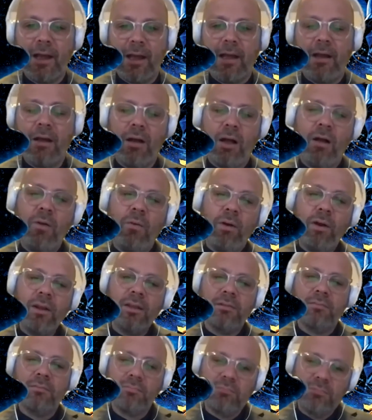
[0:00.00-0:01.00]
I want
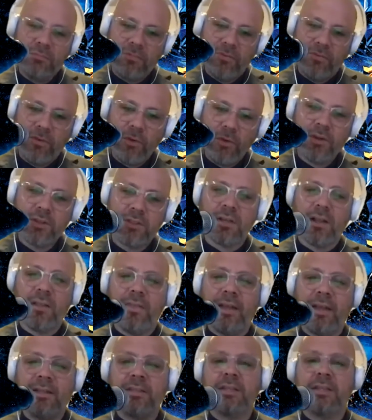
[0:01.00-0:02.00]
to focus on
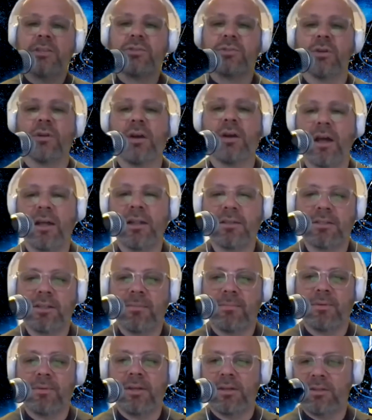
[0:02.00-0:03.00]
that central
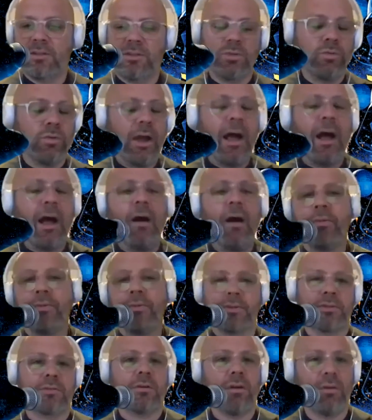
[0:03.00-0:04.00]
concept that is throughout
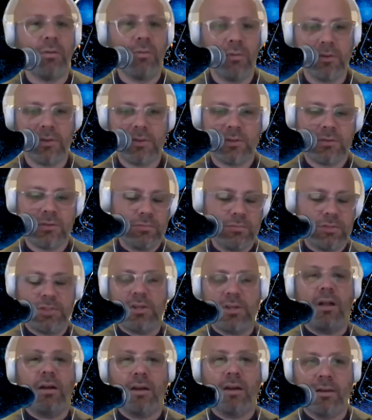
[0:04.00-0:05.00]
the Star Wars
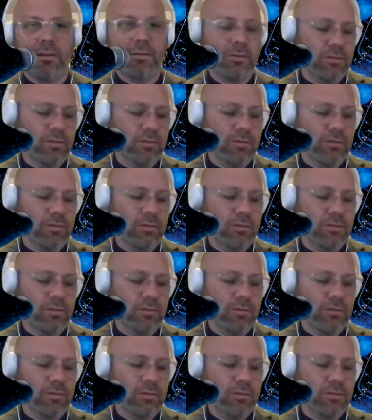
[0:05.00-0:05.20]
saga.